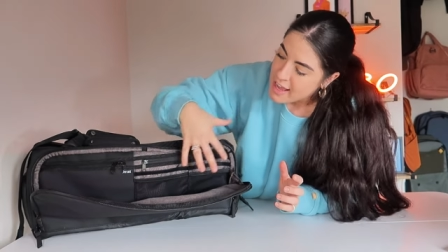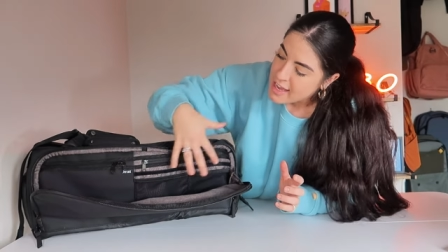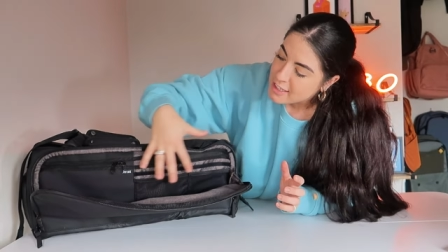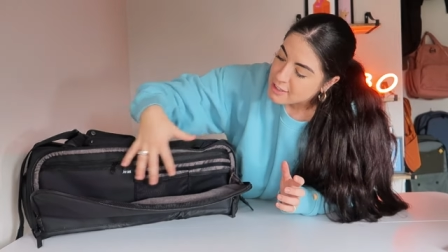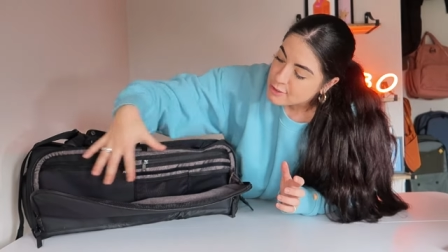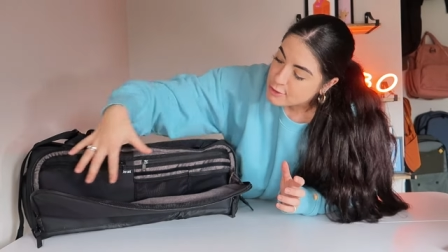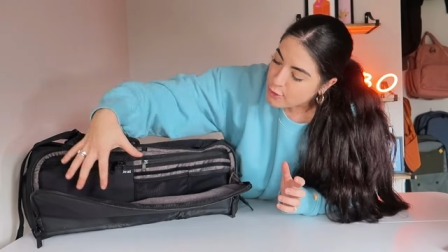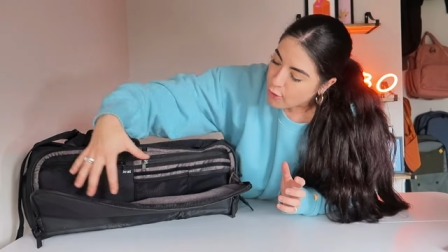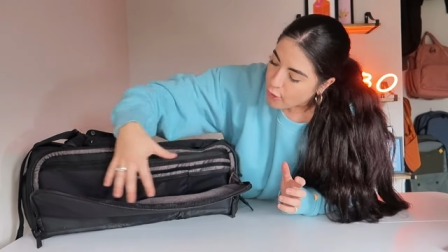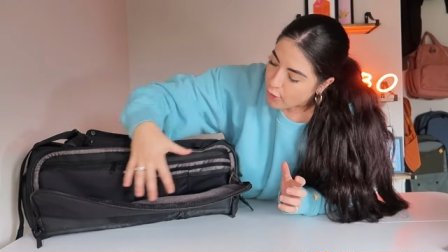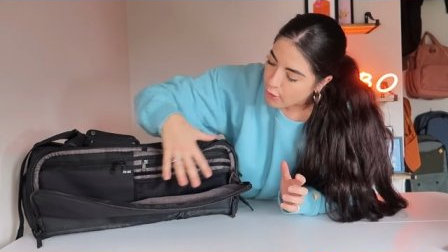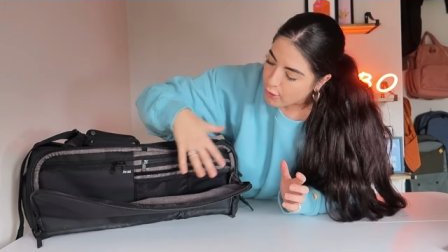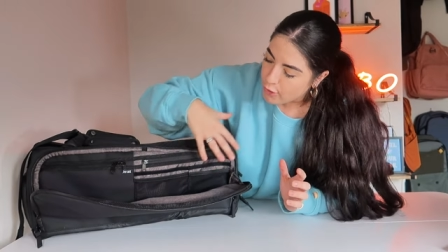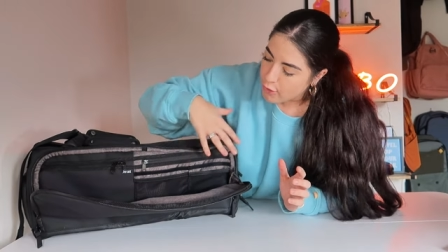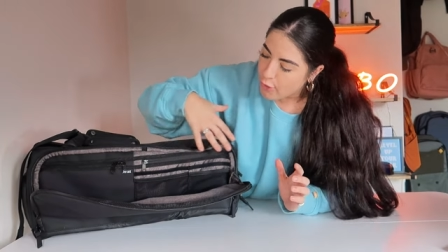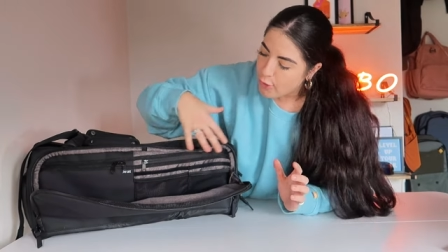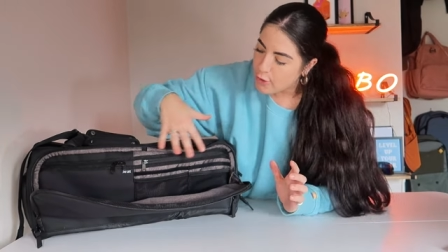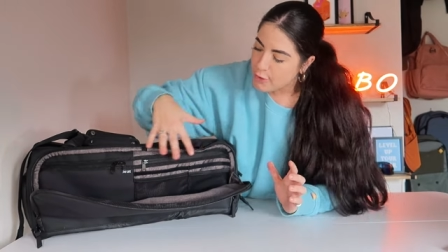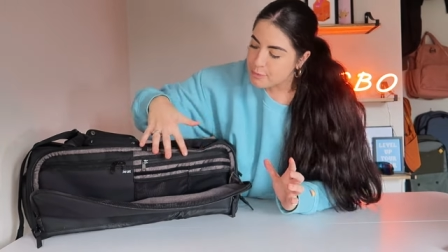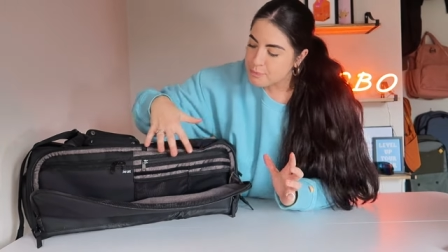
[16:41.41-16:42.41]
It's got a
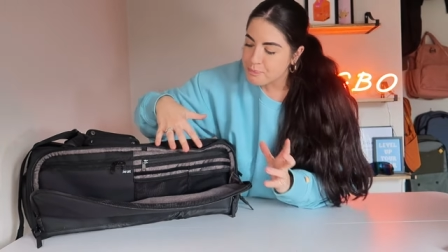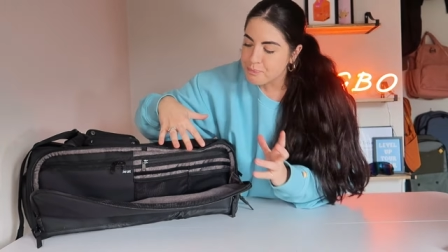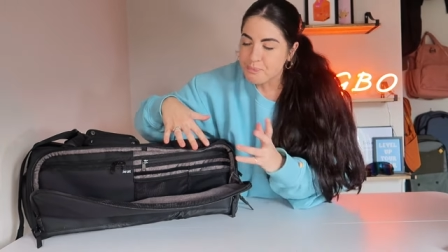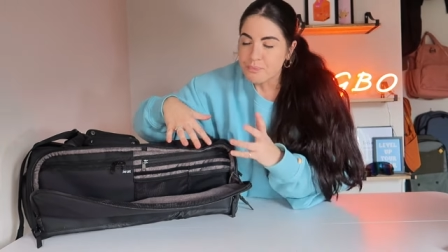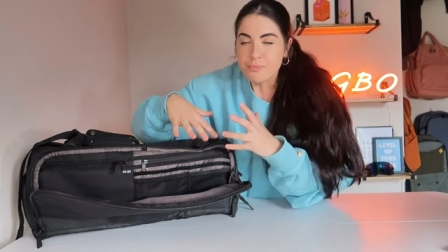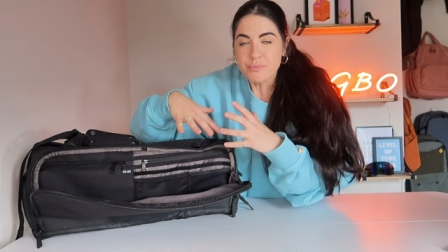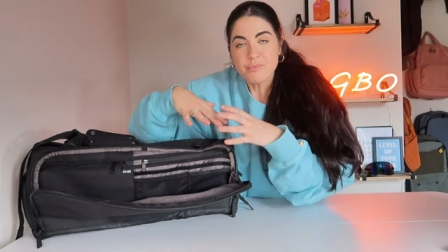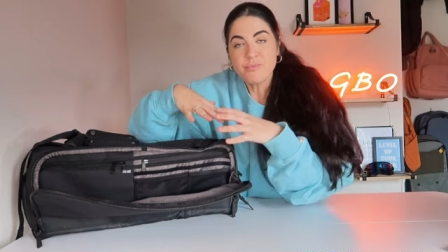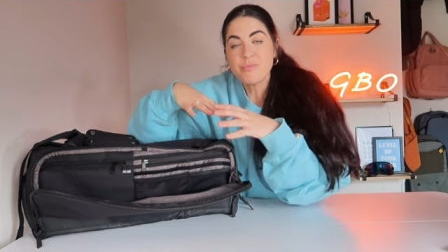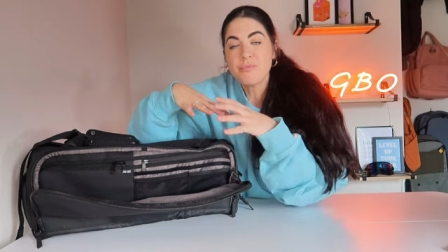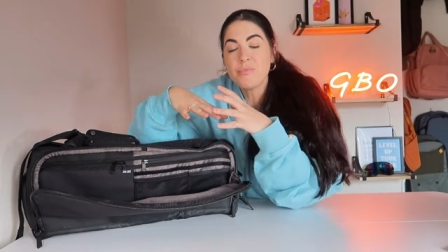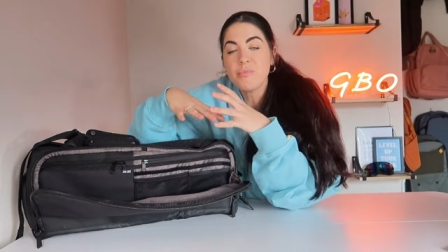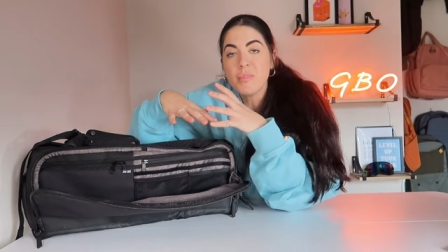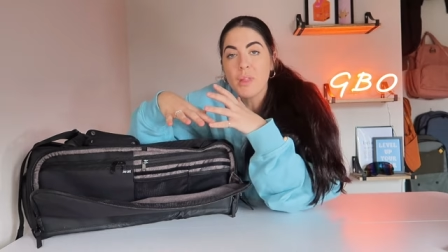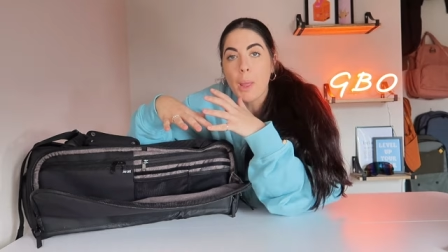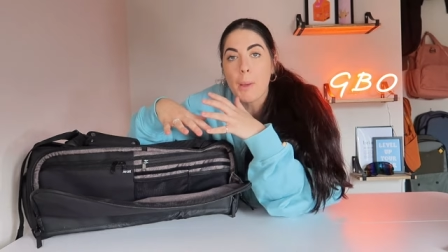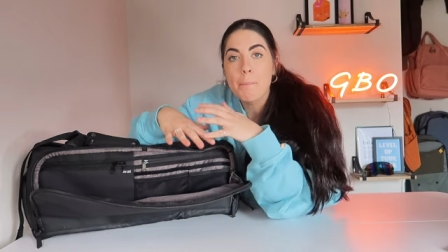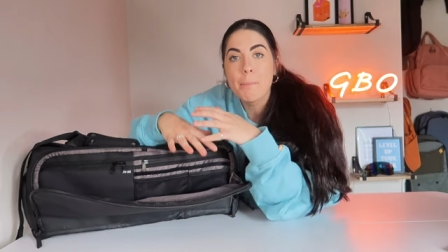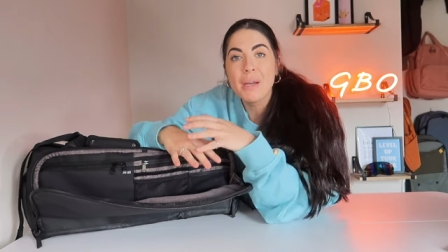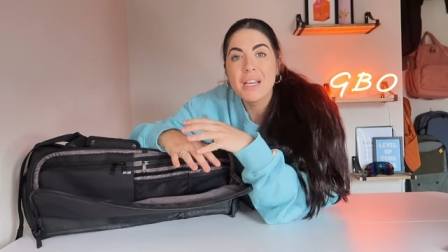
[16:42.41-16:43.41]
lot,
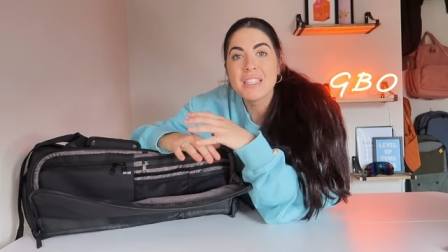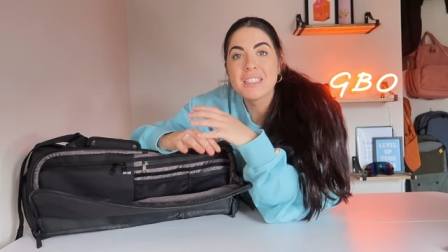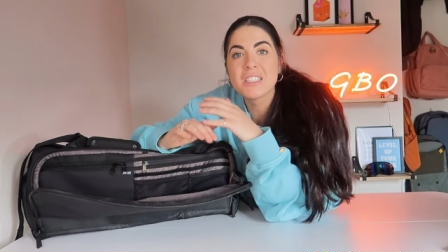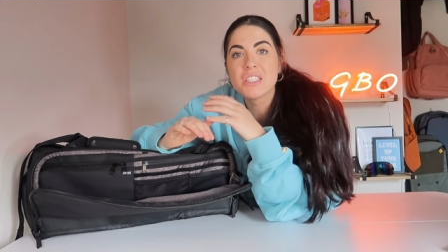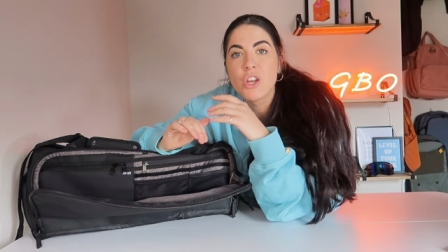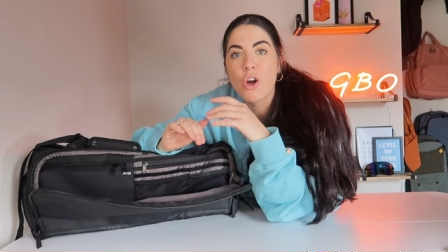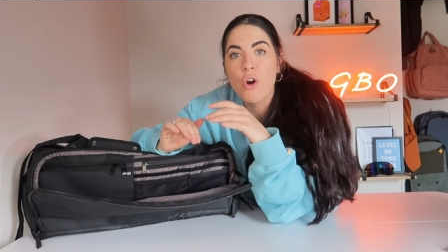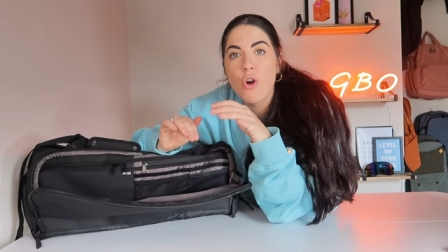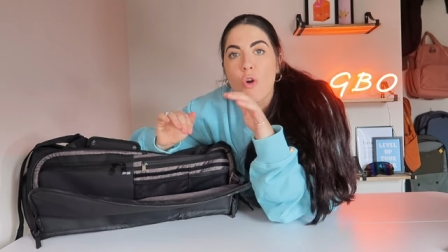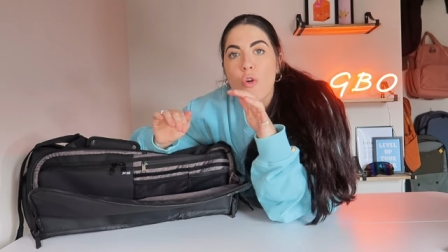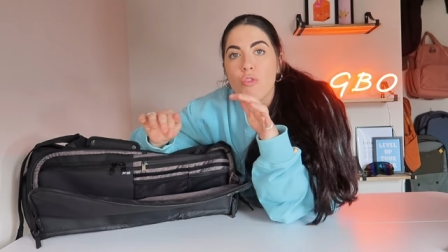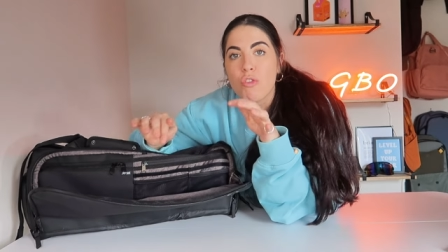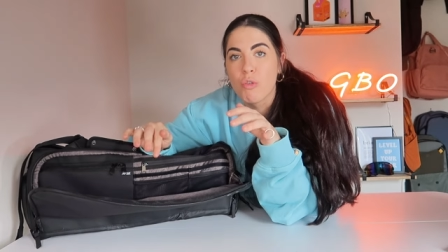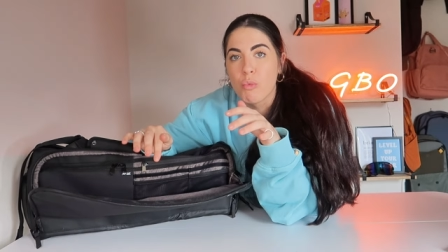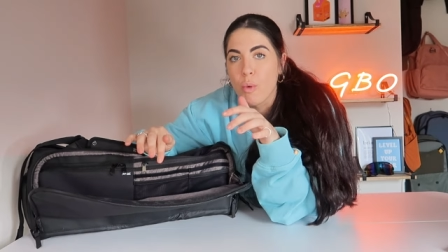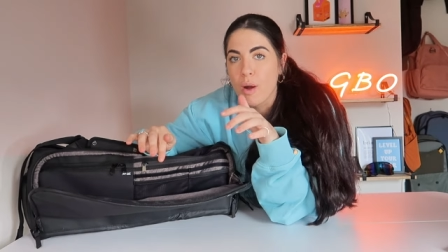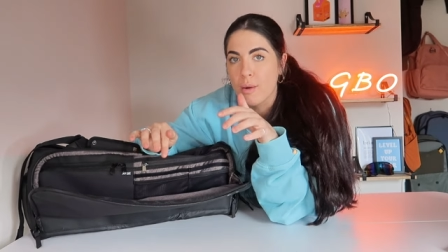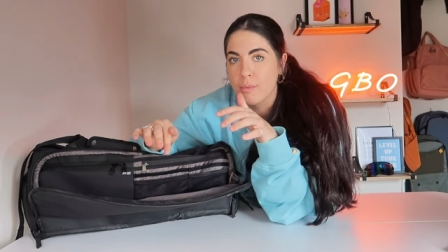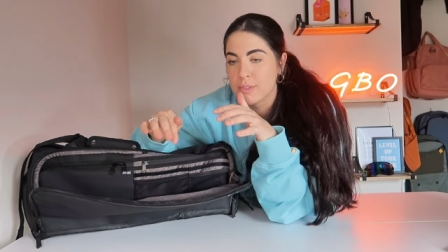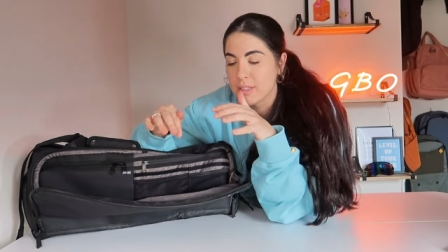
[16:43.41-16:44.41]
but it's not
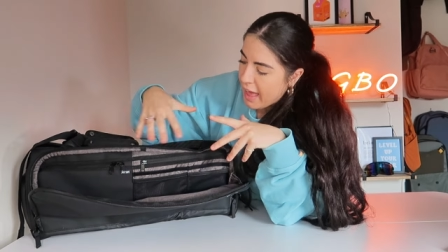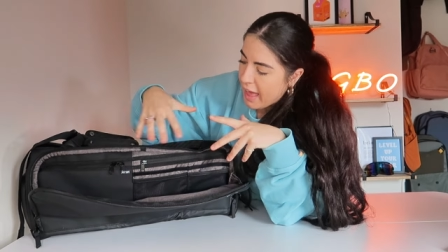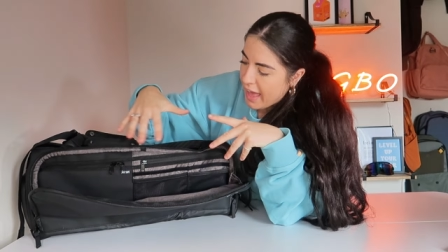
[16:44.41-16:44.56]
overwhelming.